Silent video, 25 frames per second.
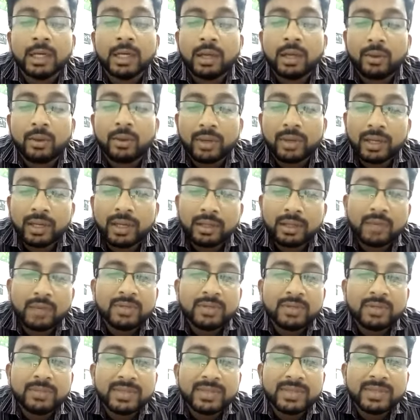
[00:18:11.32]
Okay, now
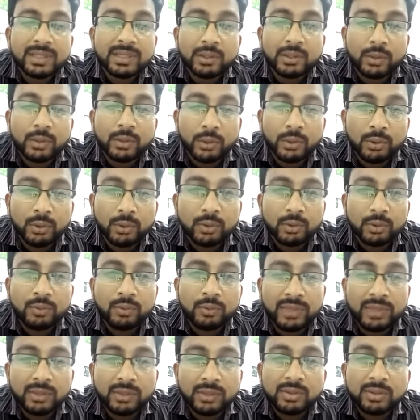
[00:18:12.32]
she presented to you
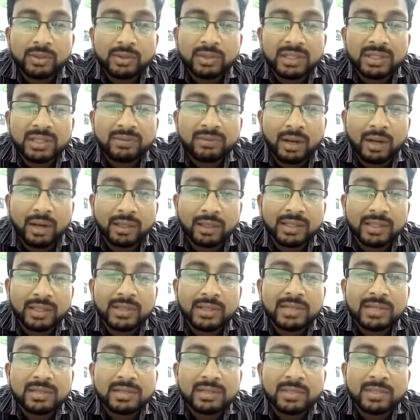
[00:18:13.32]
with those risk factors,
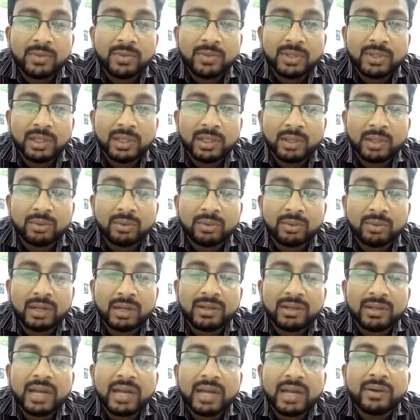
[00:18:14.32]
HCG positive.
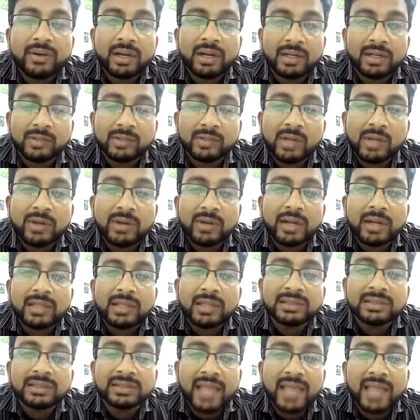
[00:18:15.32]
What we have done is we have done
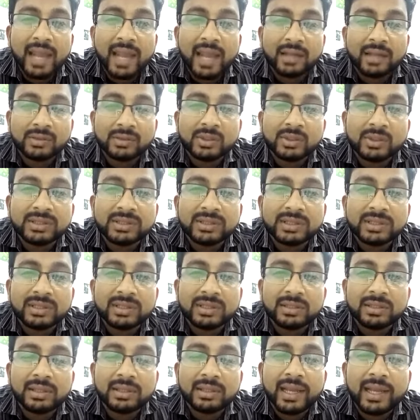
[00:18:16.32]
a scan, so it's
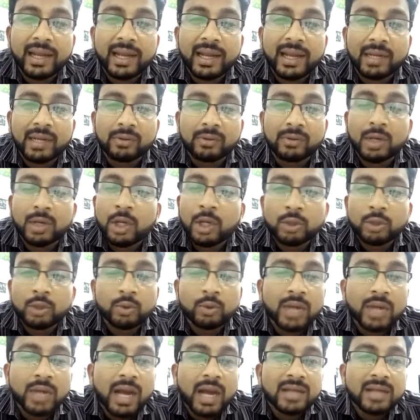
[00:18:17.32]
negative.
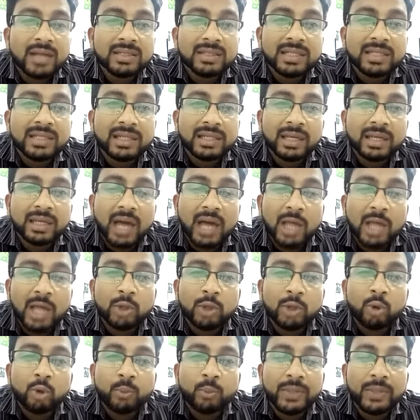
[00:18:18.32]
You can't see
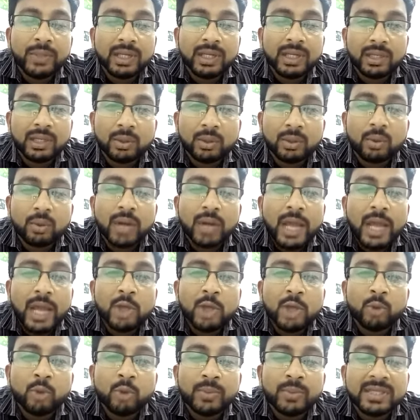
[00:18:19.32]
IUP, no
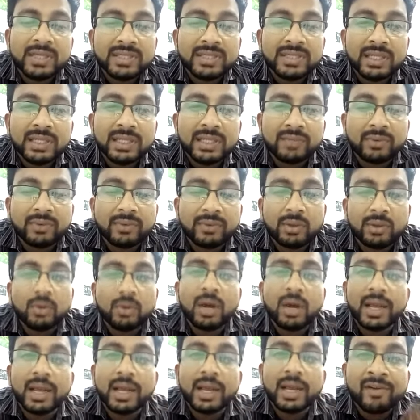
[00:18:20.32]
IUPC,
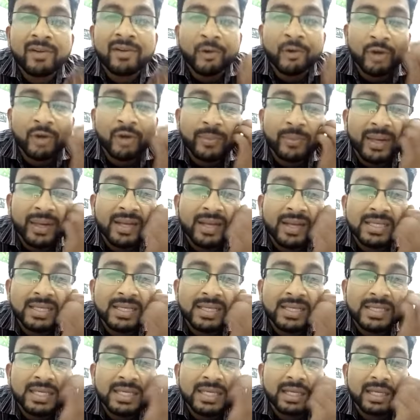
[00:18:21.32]
no intrauterine pregnancy
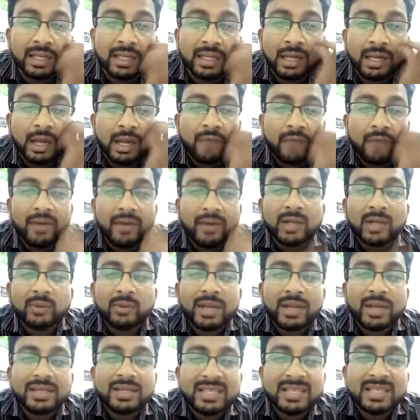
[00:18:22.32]
seen, but you
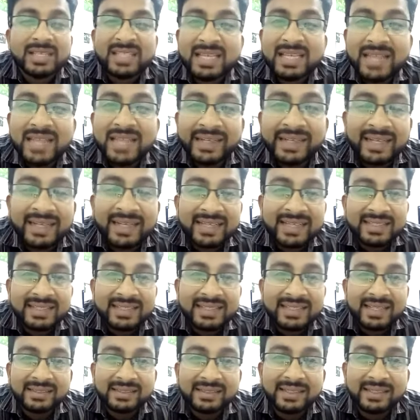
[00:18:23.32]
can see there's
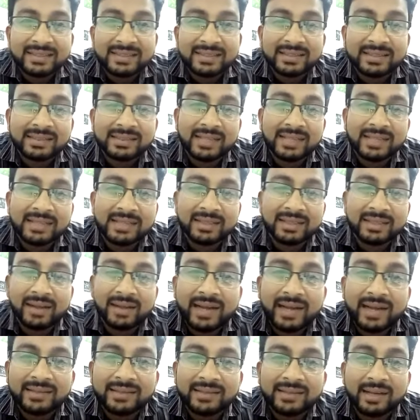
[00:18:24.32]
adnexia cyst. There's a
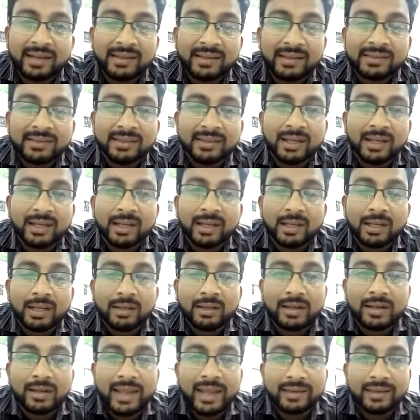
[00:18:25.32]
right cyst,
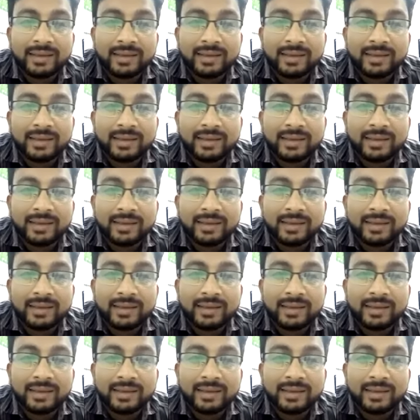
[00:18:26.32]
like